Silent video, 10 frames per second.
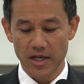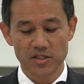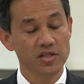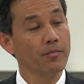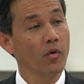
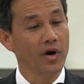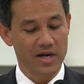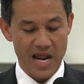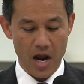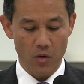support
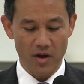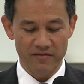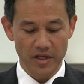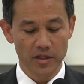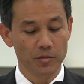now
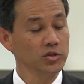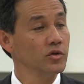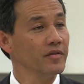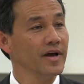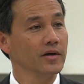available
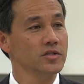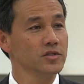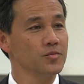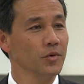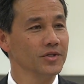to
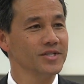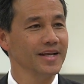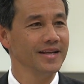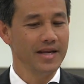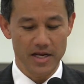thousands more
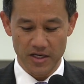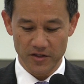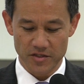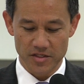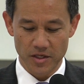San
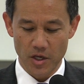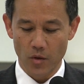Diegans.